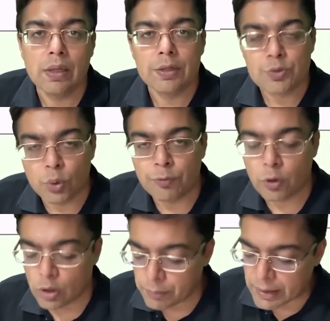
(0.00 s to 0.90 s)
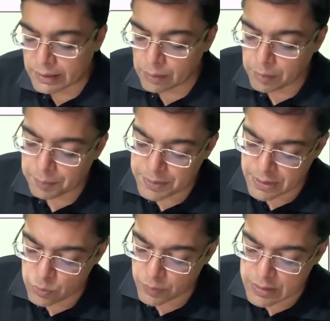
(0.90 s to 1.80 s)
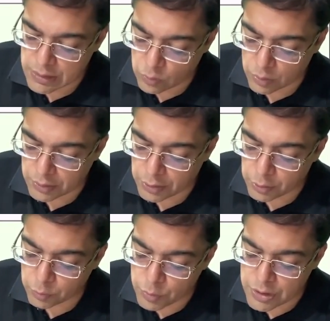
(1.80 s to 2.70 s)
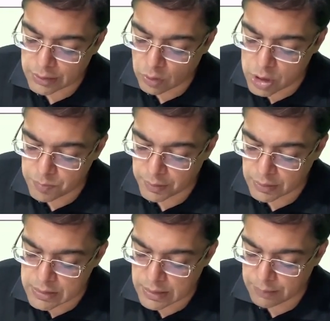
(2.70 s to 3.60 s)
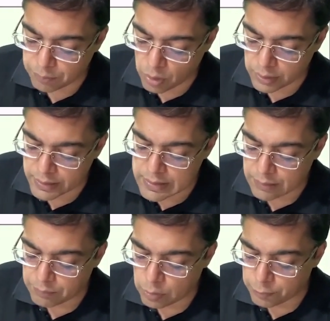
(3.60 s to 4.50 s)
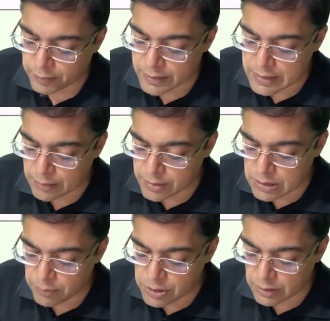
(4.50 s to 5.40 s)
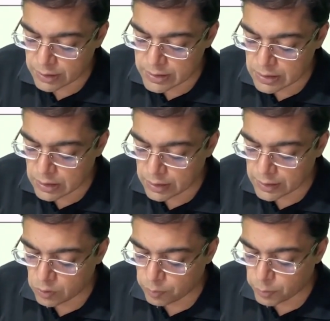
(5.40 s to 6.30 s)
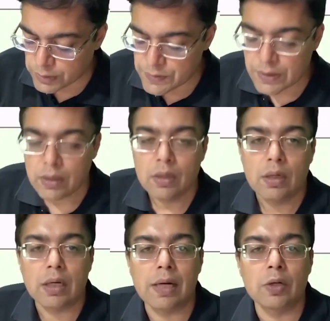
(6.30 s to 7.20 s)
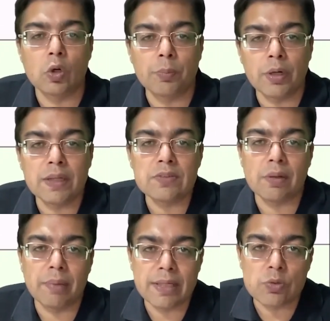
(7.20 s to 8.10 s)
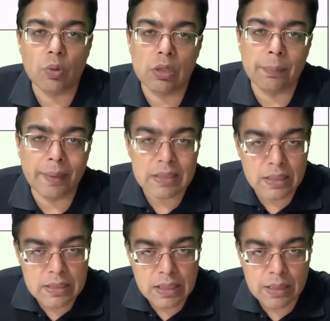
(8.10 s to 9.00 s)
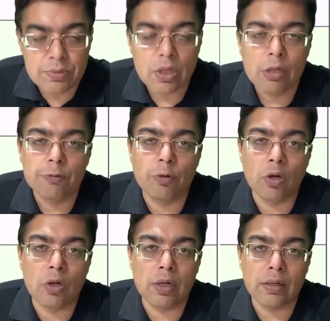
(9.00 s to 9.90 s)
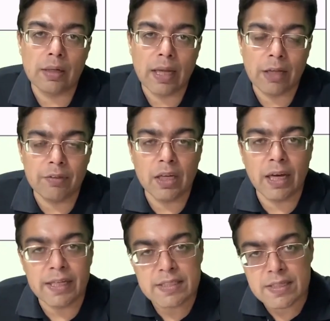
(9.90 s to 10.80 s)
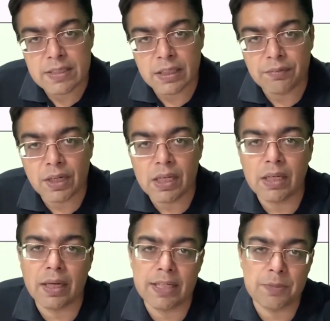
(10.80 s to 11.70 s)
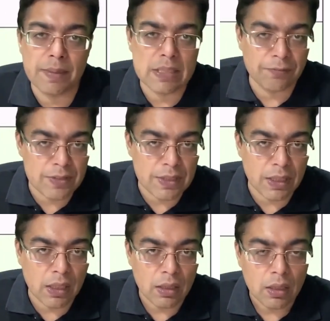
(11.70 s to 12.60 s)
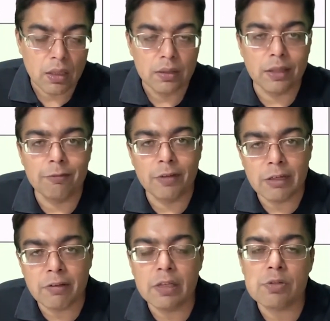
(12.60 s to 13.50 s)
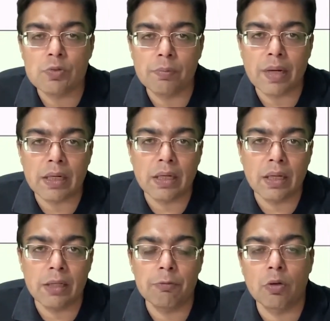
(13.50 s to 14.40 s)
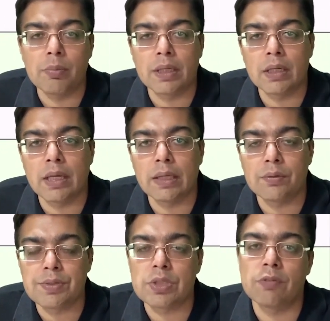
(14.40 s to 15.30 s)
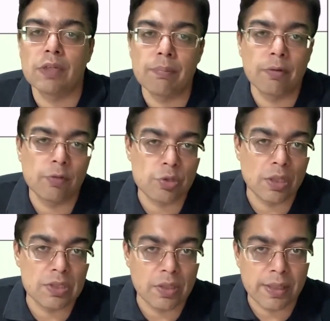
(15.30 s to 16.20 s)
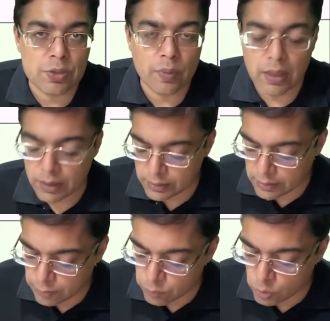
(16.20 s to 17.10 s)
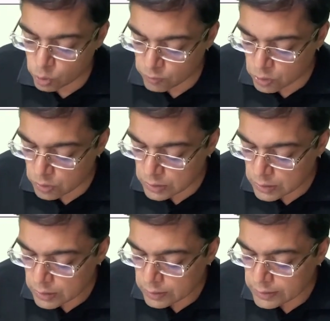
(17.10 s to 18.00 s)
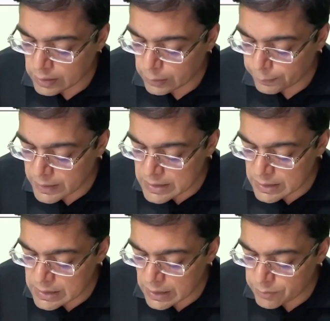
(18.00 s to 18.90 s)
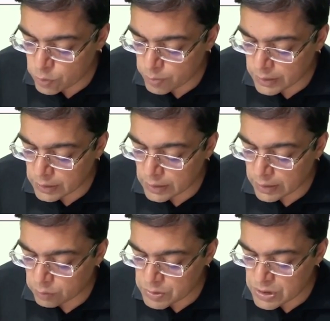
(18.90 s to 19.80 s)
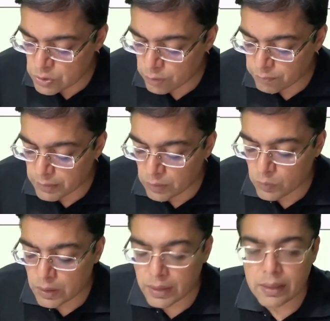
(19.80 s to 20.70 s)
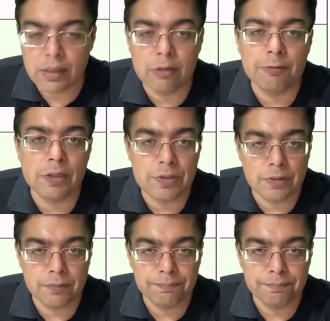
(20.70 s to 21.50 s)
So for all practical purposes, we still continue to use in the hospitals an important example of an enzyme estimation, that is a cardiac troponins. Cardiac troponins remains one of the best enzymes for having high sensitivity and high specificity. They are very, very useful practically for making a diagnosis of reperfusion injury as well. And therefore, overall, they are the best enzymes for making a diagnosis of myocardial infarction.